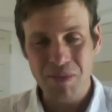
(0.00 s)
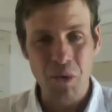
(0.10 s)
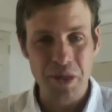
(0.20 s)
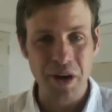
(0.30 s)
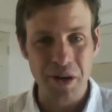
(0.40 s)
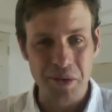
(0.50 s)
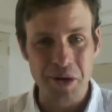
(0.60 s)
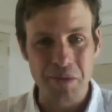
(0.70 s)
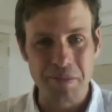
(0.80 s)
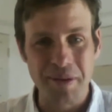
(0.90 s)
with our
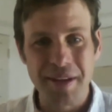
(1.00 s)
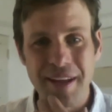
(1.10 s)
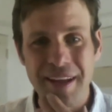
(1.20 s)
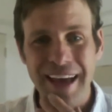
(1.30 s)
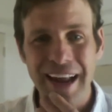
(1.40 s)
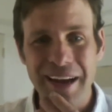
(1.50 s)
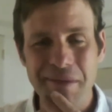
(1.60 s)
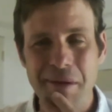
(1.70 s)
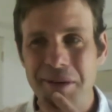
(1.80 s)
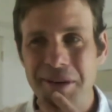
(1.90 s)
group. And I
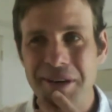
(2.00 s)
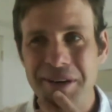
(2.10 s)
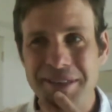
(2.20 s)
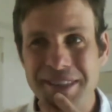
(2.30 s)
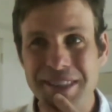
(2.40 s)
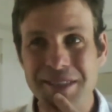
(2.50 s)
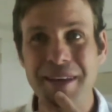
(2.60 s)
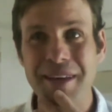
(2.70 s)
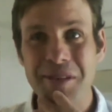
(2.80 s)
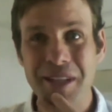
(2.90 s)
remember just
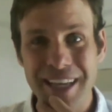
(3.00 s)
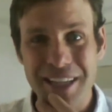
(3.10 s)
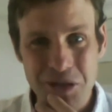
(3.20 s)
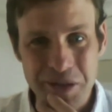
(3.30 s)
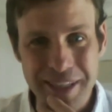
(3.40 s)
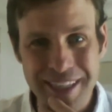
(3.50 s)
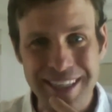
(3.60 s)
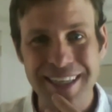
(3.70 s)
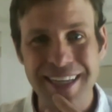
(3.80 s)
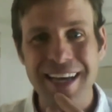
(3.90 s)
being really
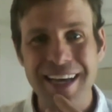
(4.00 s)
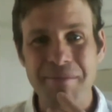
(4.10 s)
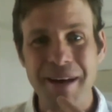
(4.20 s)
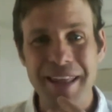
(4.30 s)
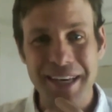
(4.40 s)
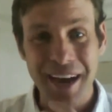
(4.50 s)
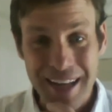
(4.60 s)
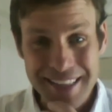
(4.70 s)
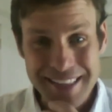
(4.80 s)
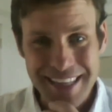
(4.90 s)
intrigued by the
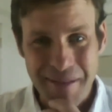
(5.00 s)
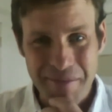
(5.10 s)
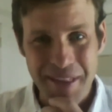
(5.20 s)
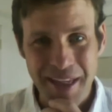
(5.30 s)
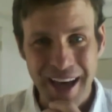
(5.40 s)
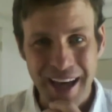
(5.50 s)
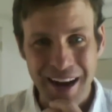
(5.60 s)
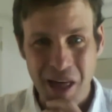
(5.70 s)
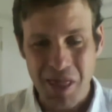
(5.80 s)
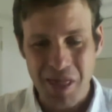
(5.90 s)
concept
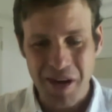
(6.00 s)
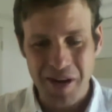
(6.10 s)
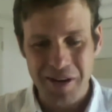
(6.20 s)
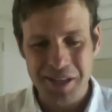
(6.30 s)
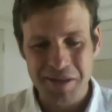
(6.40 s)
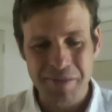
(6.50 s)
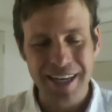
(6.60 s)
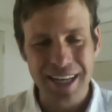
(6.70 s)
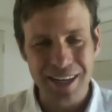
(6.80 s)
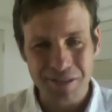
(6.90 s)
that there could be
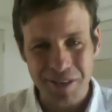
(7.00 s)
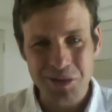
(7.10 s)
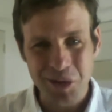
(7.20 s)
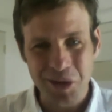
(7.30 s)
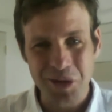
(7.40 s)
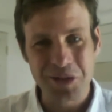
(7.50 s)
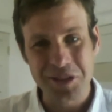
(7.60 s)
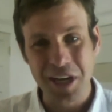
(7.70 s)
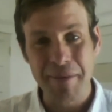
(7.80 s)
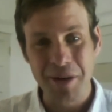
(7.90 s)
an individual whose
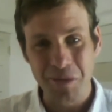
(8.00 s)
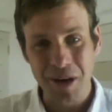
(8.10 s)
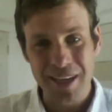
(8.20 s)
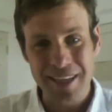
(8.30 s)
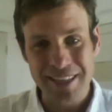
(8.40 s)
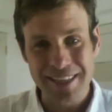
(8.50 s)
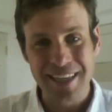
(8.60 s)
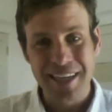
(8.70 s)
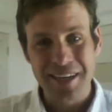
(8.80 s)
job it was